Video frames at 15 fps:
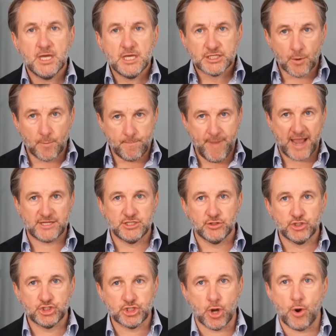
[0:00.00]
So back to
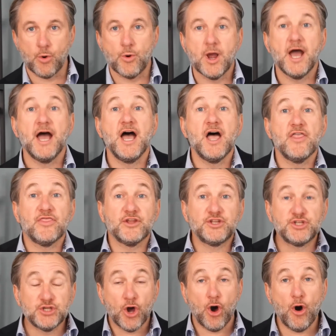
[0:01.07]
the show. The
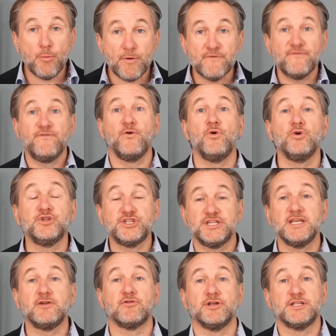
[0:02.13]
top 4
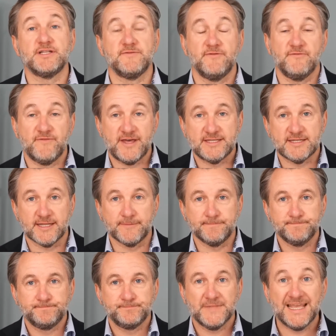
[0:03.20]
secrets of investing.
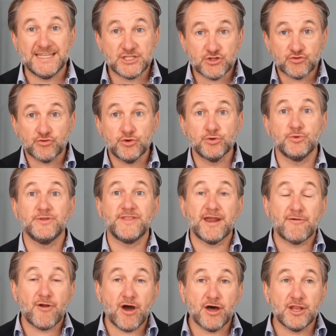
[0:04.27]
It's true.
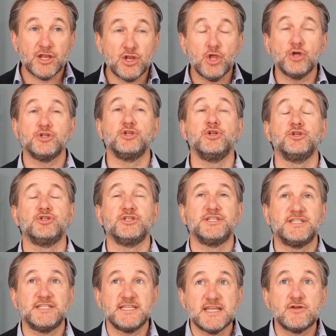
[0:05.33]
There are lots and lots of
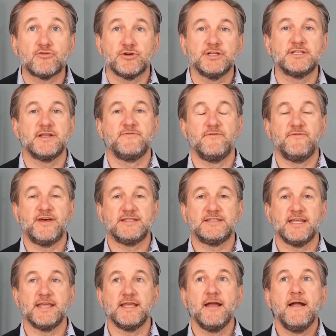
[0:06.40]
secrets of
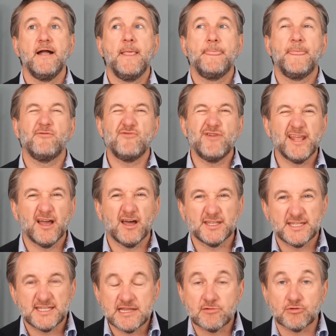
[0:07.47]
investing that really aren't
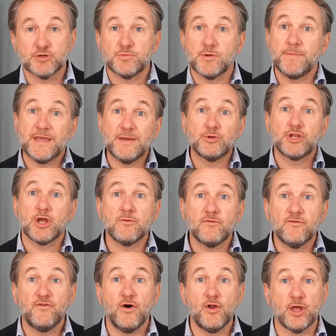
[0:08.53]
secrets, but people don't
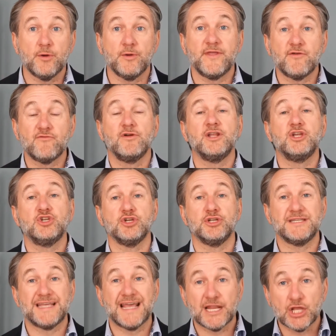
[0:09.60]
follow, and they really
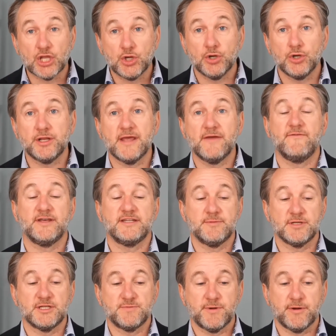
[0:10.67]
should to get a good
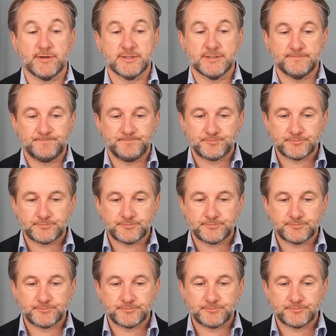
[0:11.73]
investment experience.